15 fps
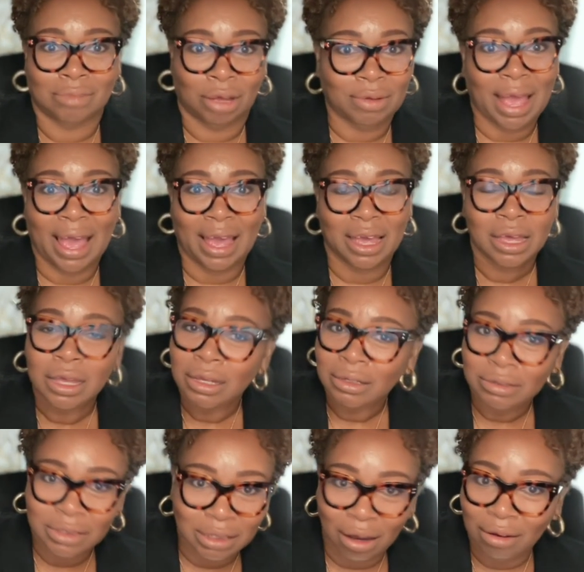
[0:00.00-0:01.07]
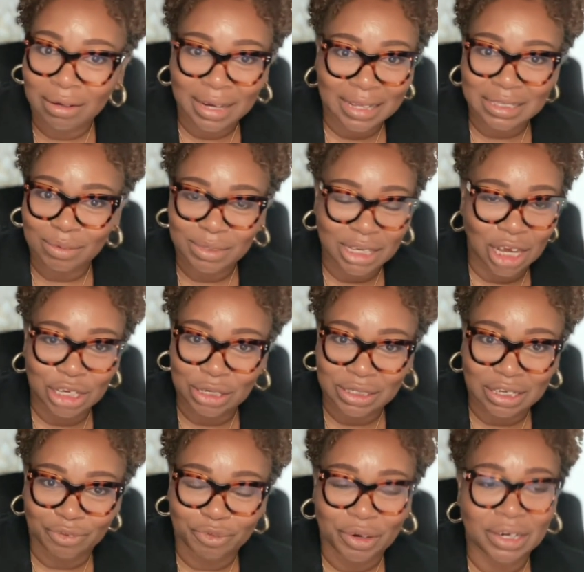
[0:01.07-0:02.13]
Okay. Don't let them tell you
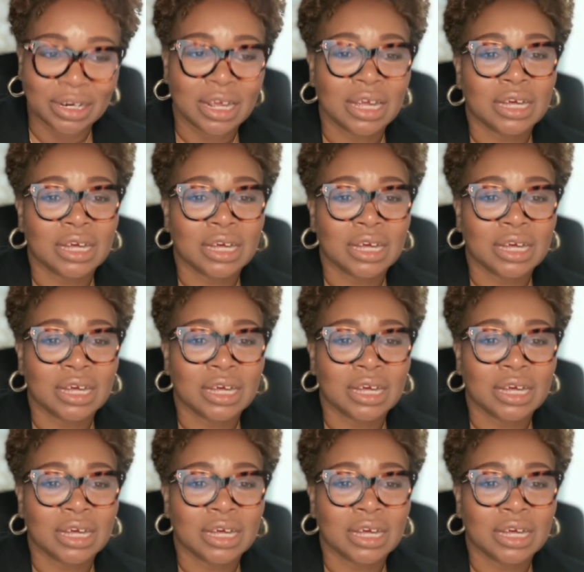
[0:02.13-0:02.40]
different.